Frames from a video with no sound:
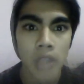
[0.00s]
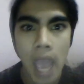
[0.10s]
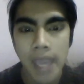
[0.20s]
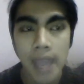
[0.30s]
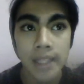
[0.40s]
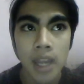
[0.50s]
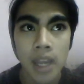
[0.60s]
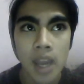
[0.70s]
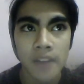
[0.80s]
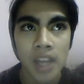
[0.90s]
I kind of
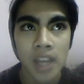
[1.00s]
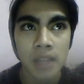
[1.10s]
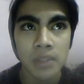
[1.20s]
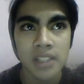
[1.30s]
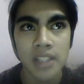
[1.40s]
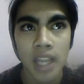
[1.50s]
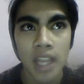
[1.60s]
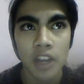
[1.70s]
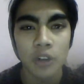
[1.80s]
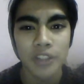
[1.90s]
have nightmares
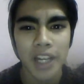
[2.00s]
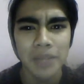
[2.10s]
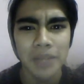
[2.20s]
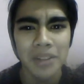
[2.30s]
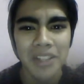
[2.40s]
like all the time,